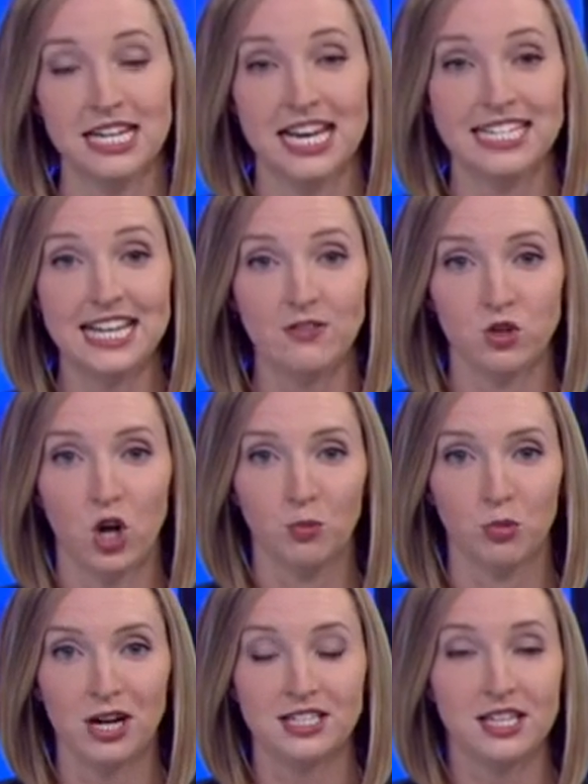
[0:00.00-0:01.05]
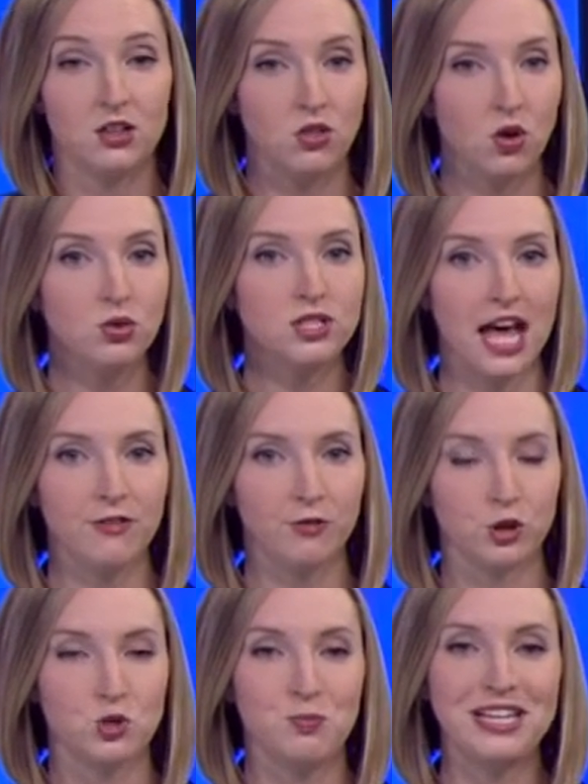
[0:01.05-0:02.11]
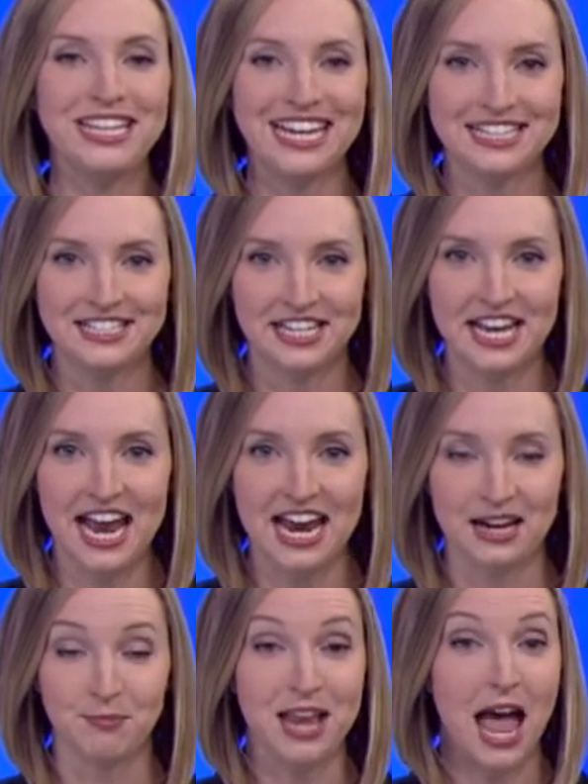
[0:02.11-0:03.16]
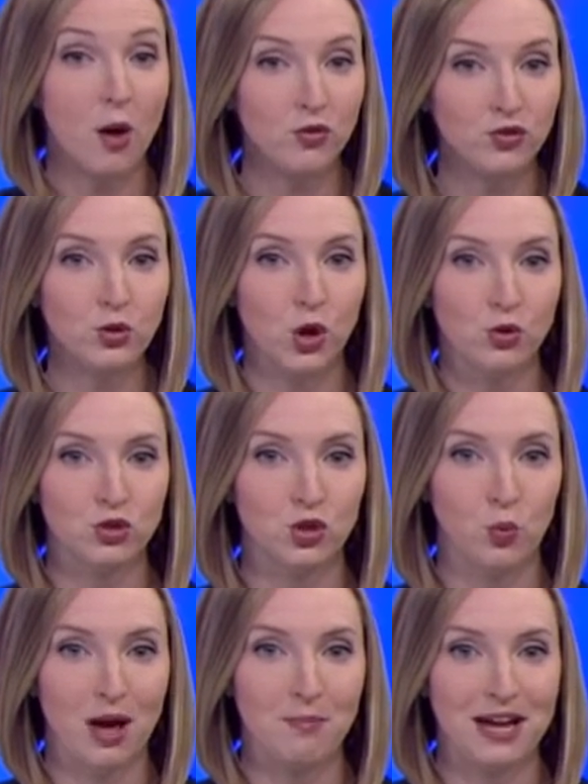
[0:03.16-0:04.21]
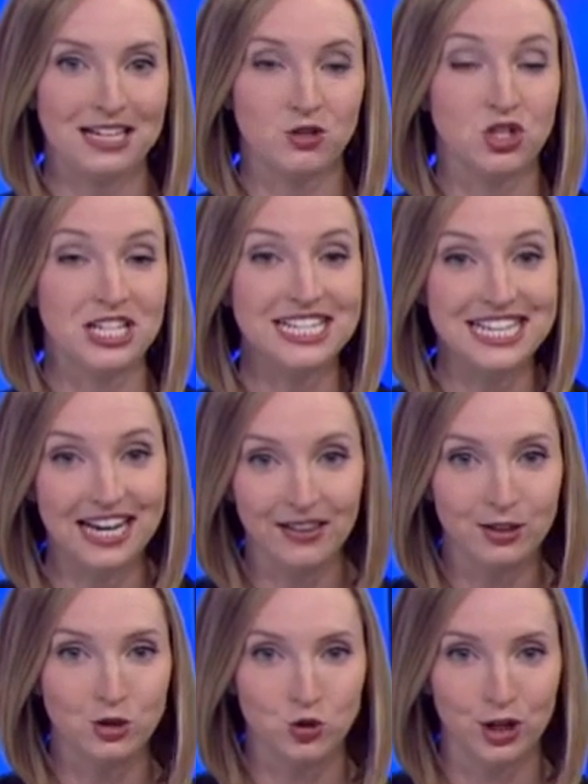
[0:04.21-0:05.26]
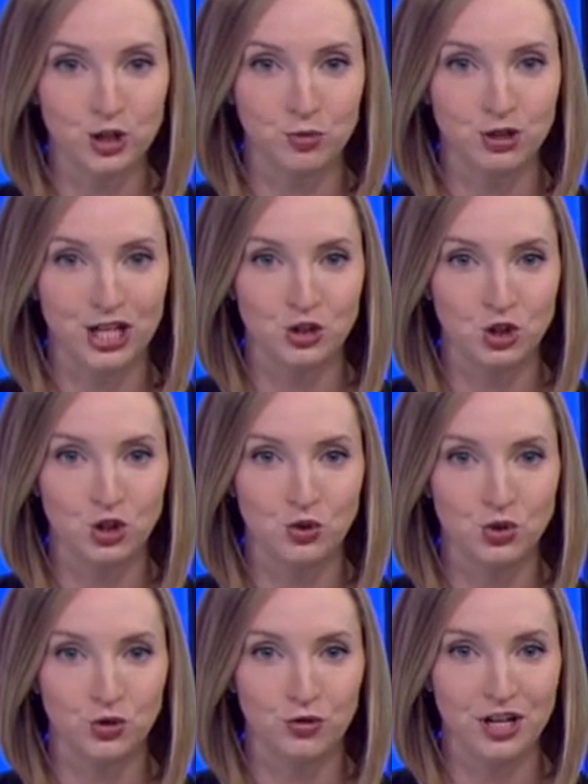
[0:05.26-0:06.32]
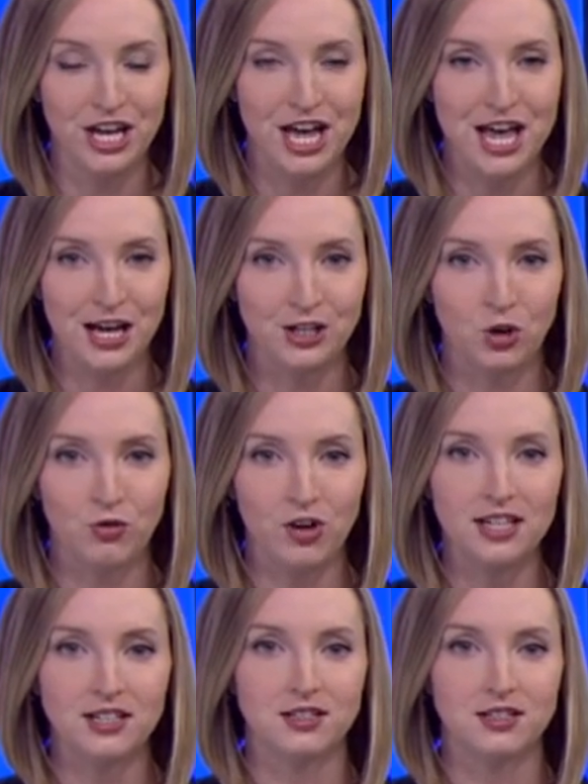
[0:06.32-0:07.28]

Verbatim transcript: And after our pressing, those efforts began today. Now, if you go to the webpage detailing the transportation user fee, you'll find a